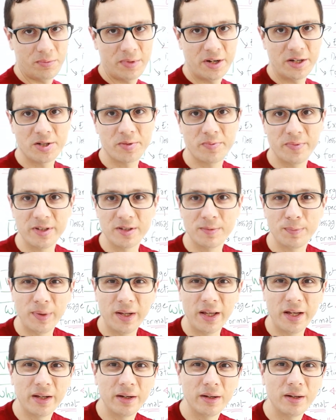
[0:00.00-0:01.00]
management
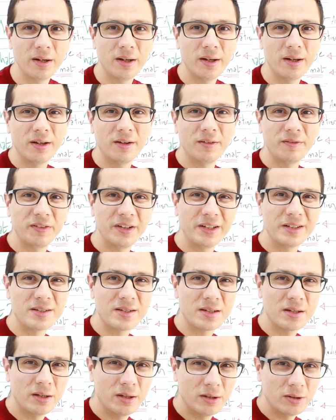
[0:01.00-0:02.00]
plan
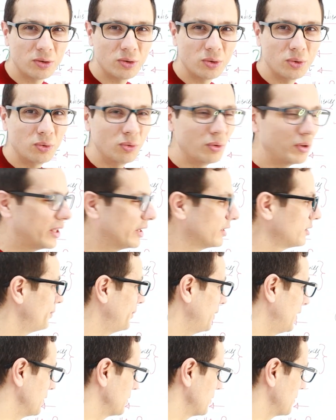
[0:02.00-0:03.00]
fits into that
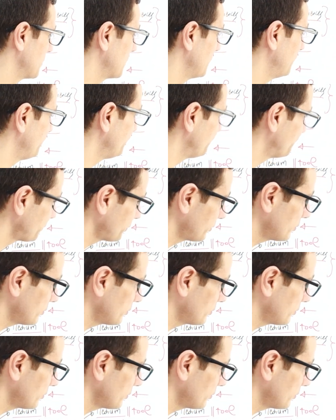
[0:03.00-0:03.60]
process.